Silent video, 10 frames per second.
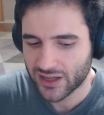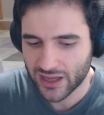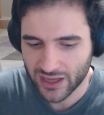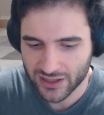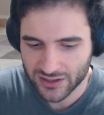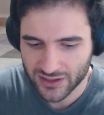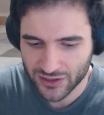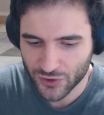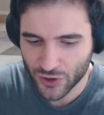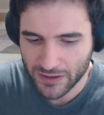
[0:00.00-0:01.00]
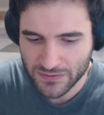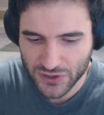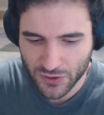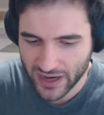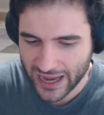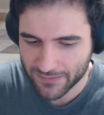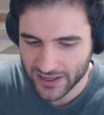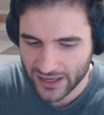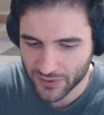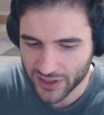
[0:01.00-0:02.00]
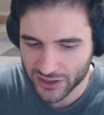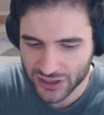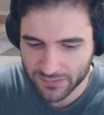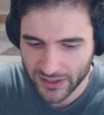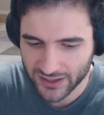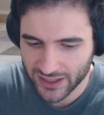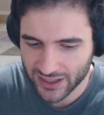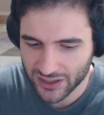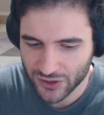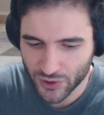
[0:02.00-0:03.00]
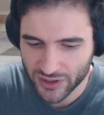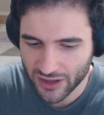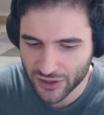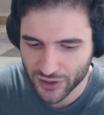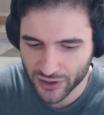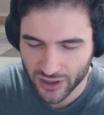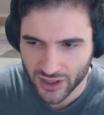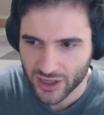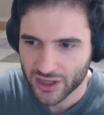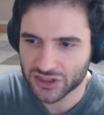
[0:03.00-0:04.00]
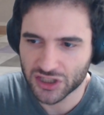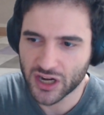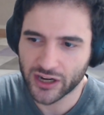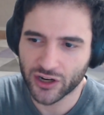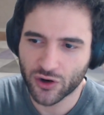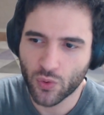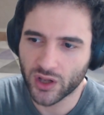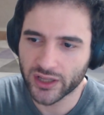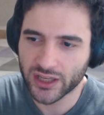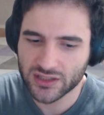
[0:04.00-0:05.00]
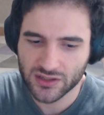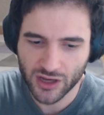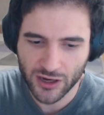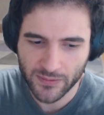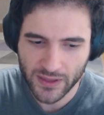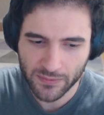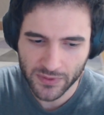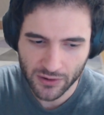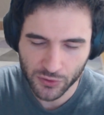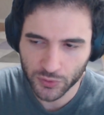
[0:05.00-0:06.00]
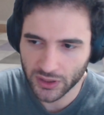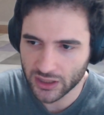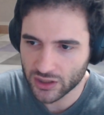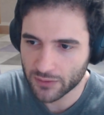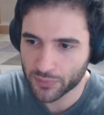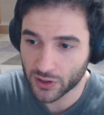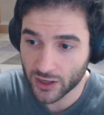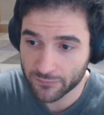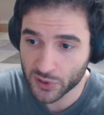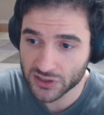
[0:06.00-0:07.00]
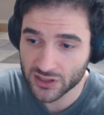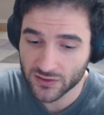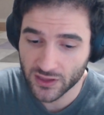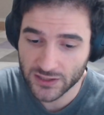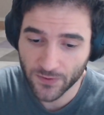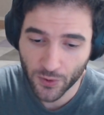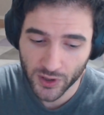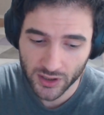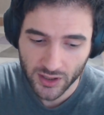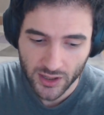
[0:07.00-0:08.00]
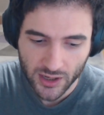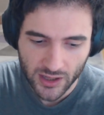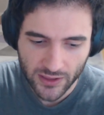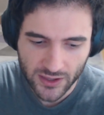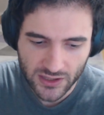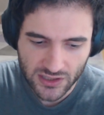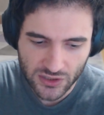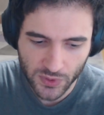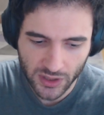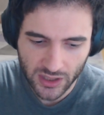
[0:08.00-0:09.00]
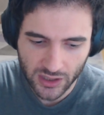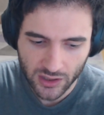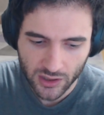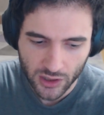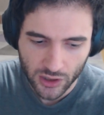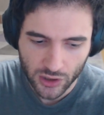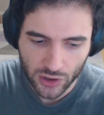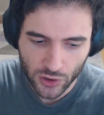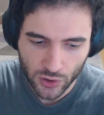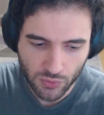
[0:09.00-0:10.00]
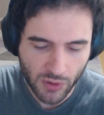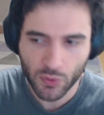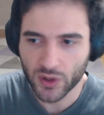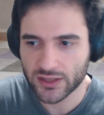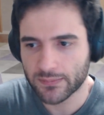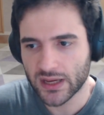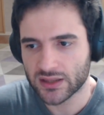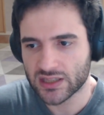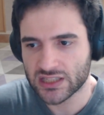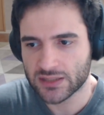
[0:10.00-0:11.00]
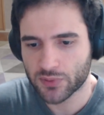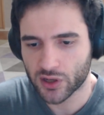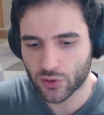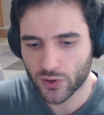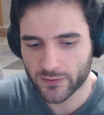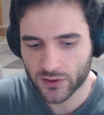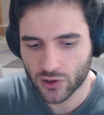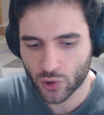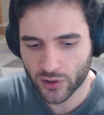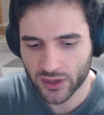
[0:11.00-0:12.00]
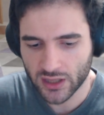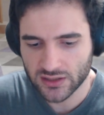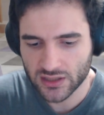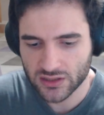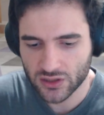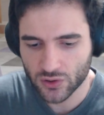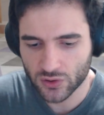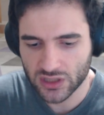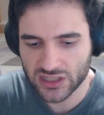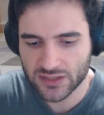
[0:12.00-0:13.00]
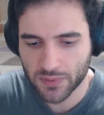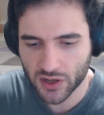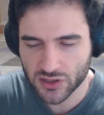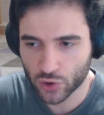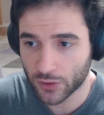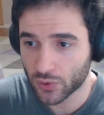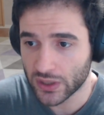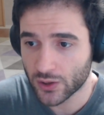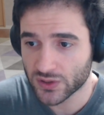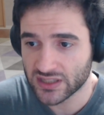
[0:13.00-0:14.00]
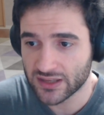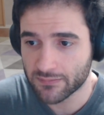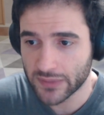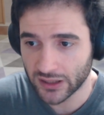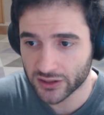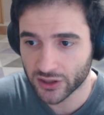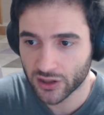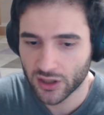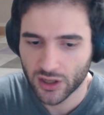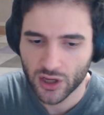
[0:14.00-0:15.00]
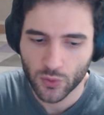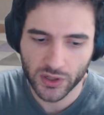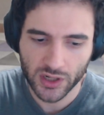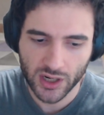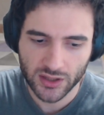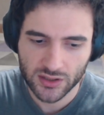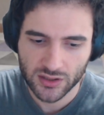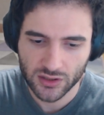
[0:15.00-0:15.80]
And, I'm super happy that we're not just building, another generic wallet that we're really, kind of pushing things forward. And I think this is really, what we want to be at DC Spark. One of our core things is, DC Spark is a crypto ecosystem builder. We're not,